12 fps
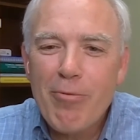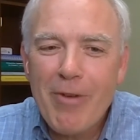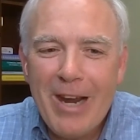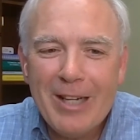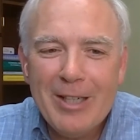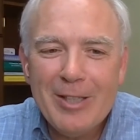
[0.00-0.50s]

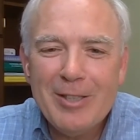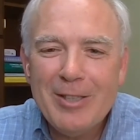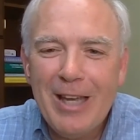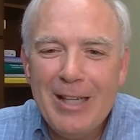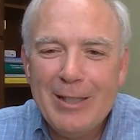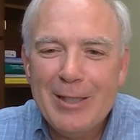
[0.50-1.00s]

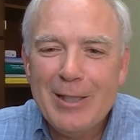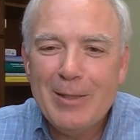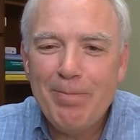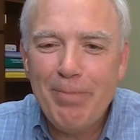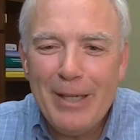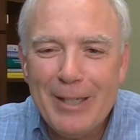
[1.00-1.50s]
practice a
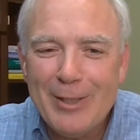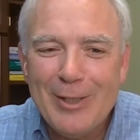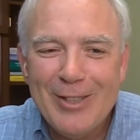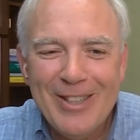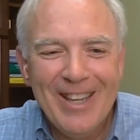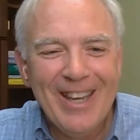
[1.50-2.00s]

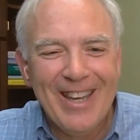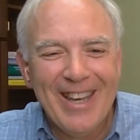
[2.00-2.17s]
speech